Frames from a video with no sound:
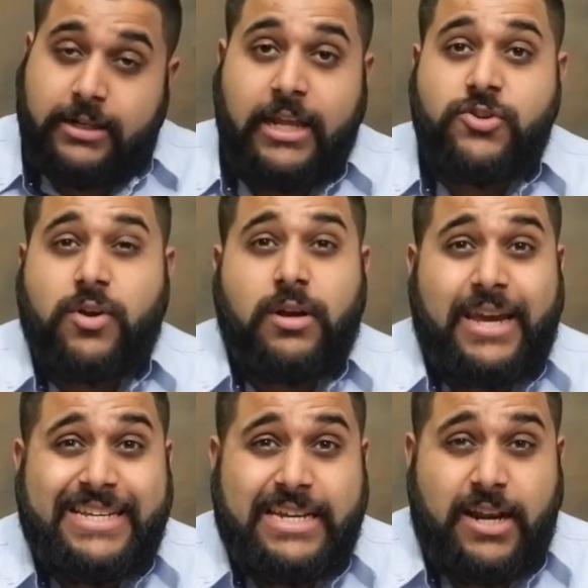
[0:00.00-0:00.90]
GlenDronach
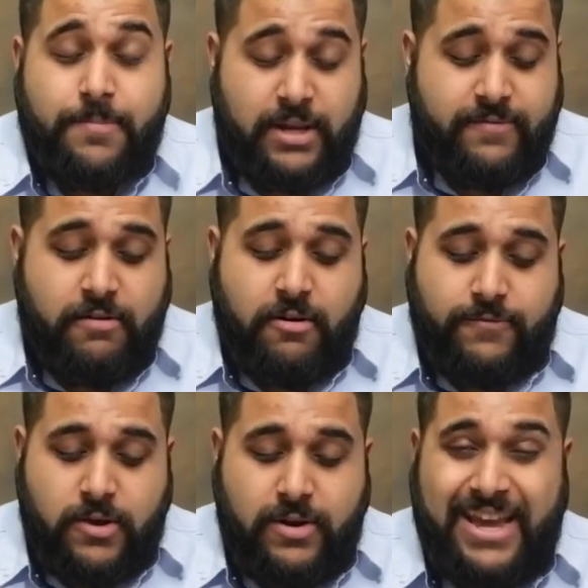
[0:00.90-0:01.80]
eighteen, I believe I
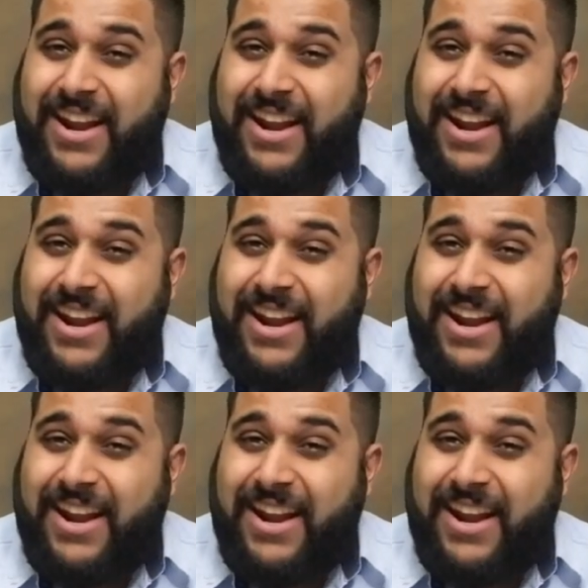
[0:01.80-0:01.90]
reviewed it,